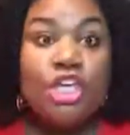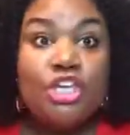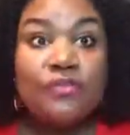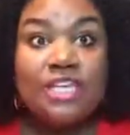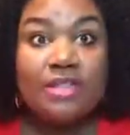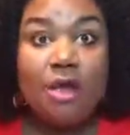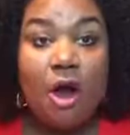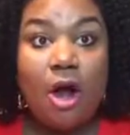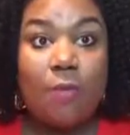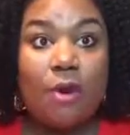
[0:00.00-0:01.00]
You've done the
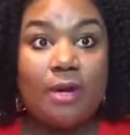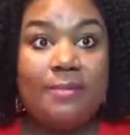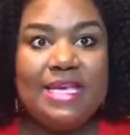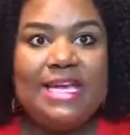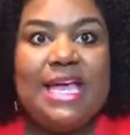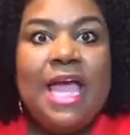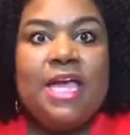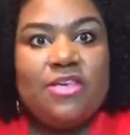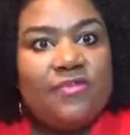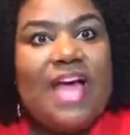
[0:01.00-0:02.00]
hard work, meaning
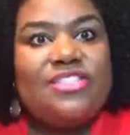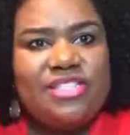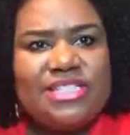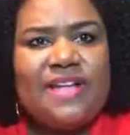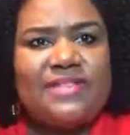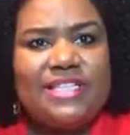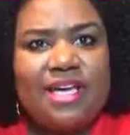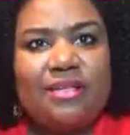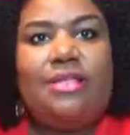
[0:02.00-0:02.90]
you got yourself together.